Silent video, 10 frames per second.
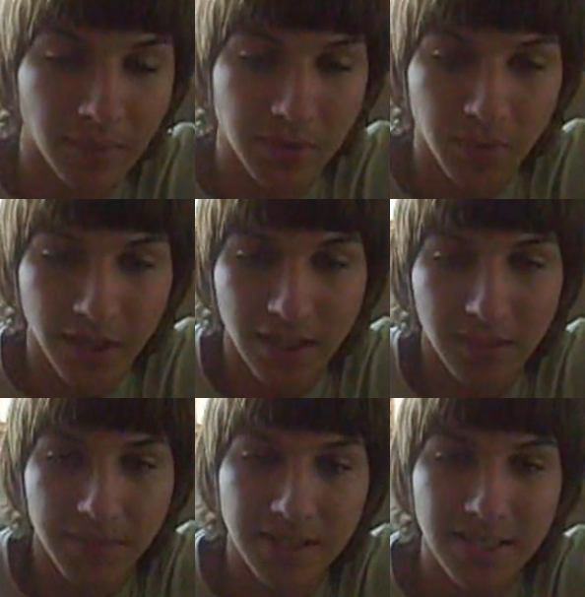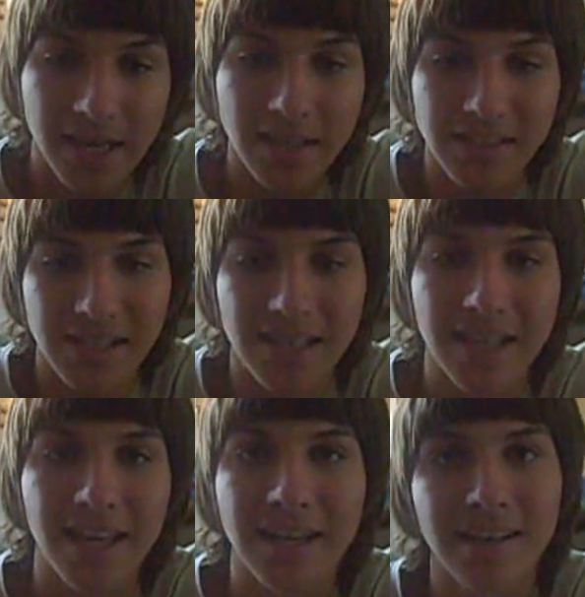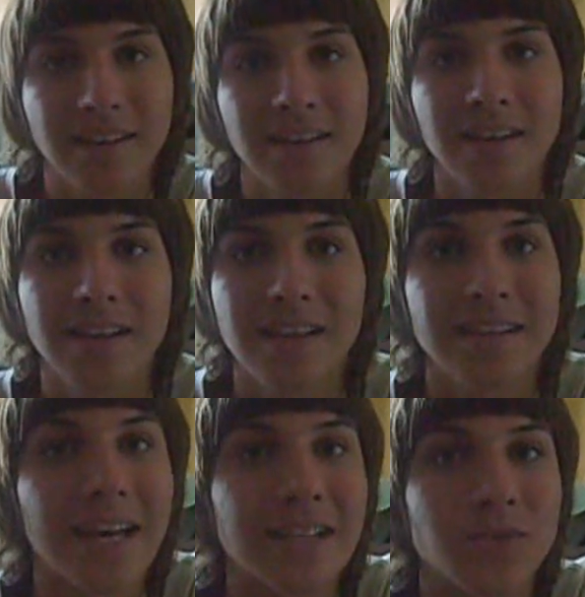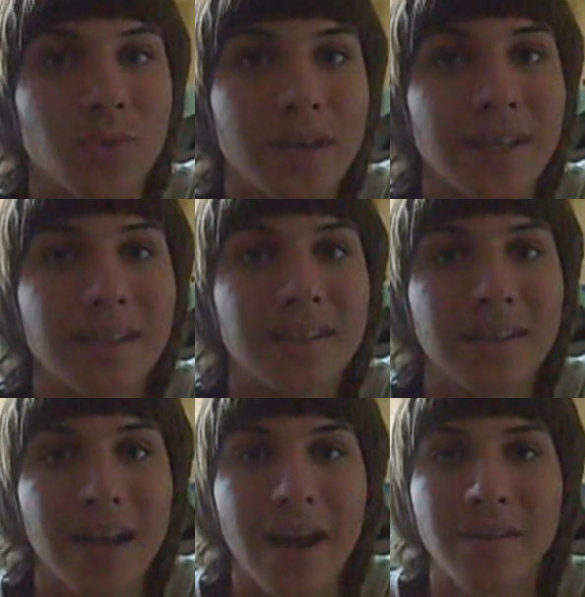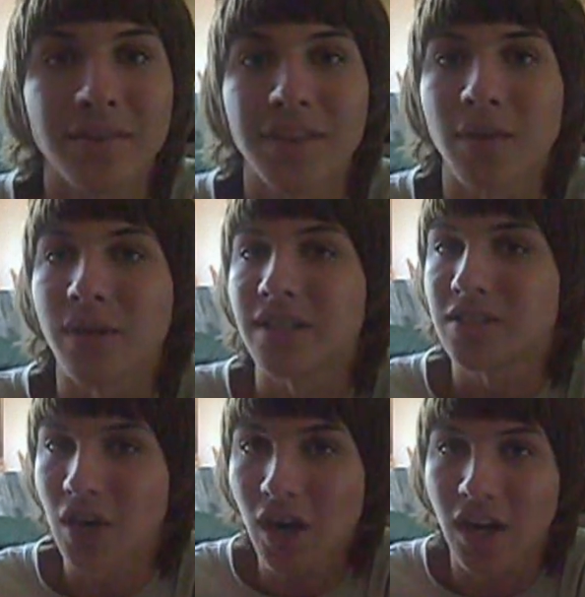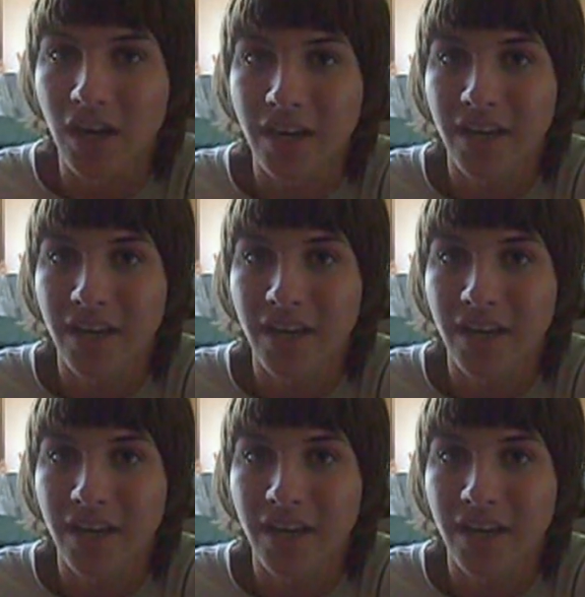running up the stairs, and then that's when everything went dark.